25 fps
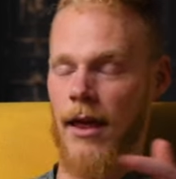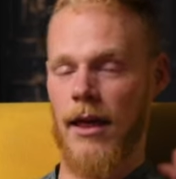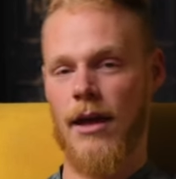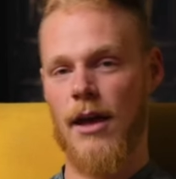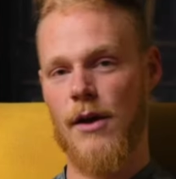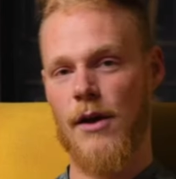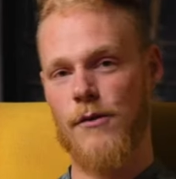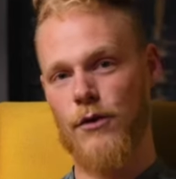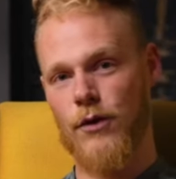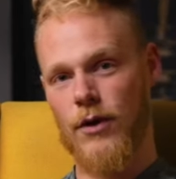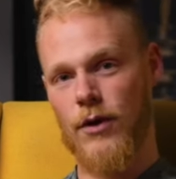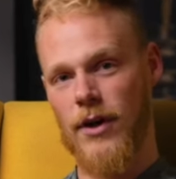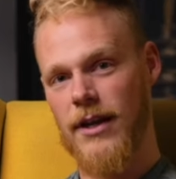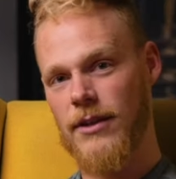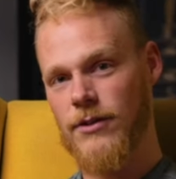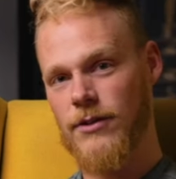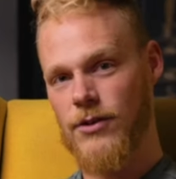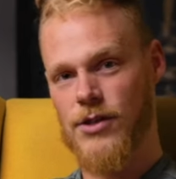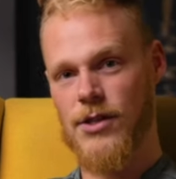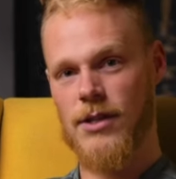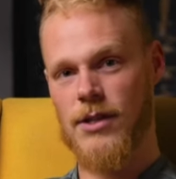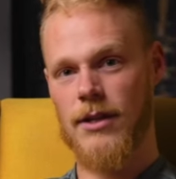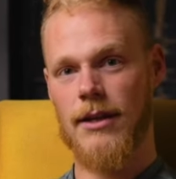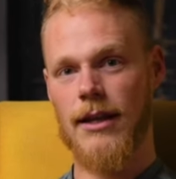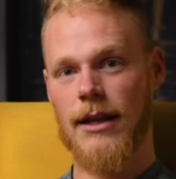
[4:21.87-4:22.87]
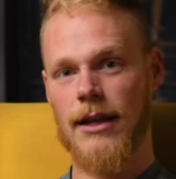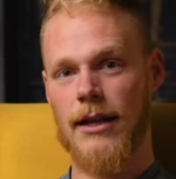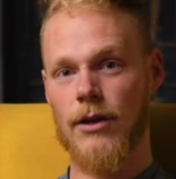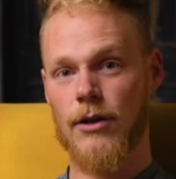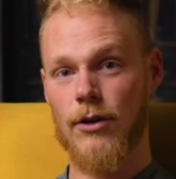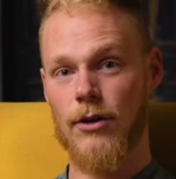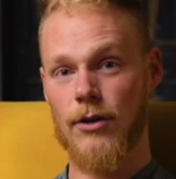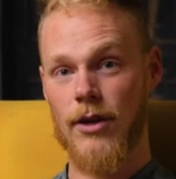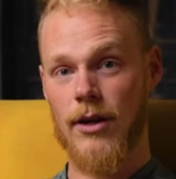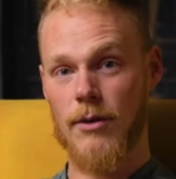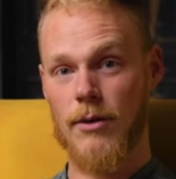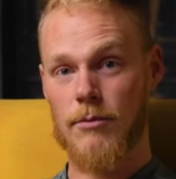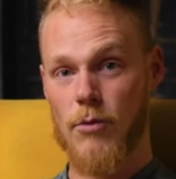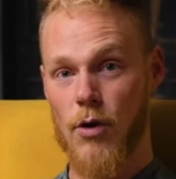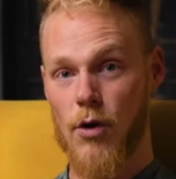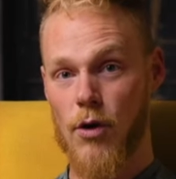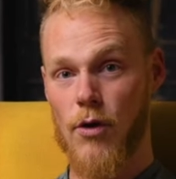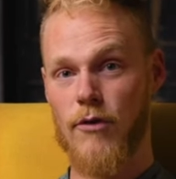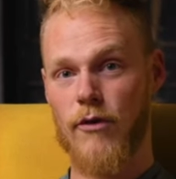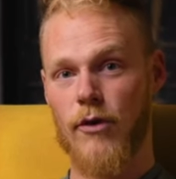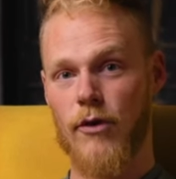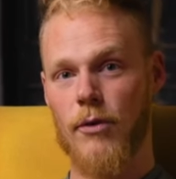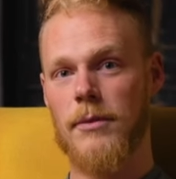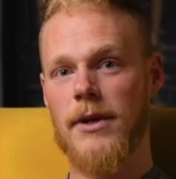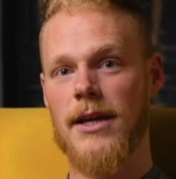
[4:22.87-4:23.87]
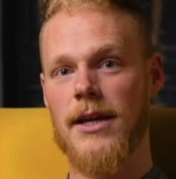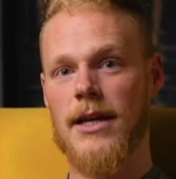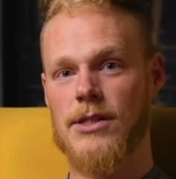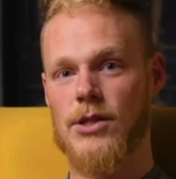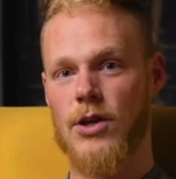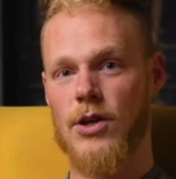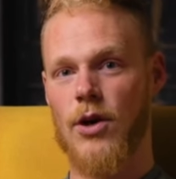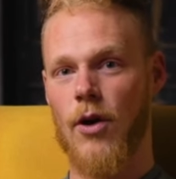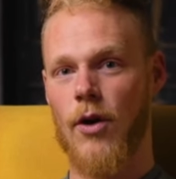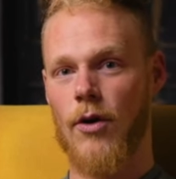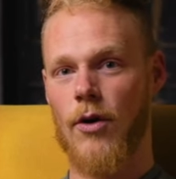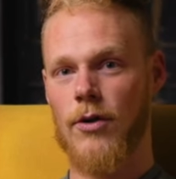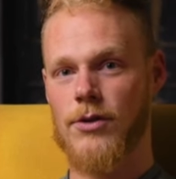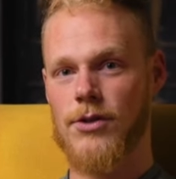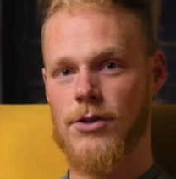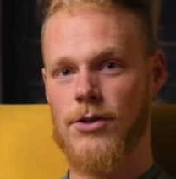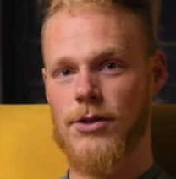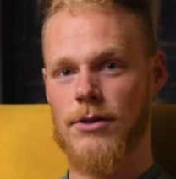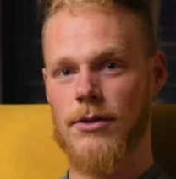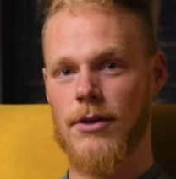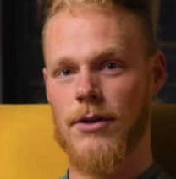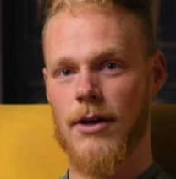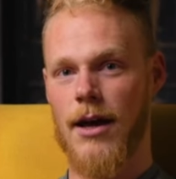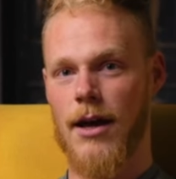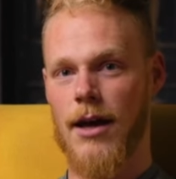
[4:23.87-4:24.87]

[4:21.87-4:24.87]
If you're interested in learning more from me as a coach,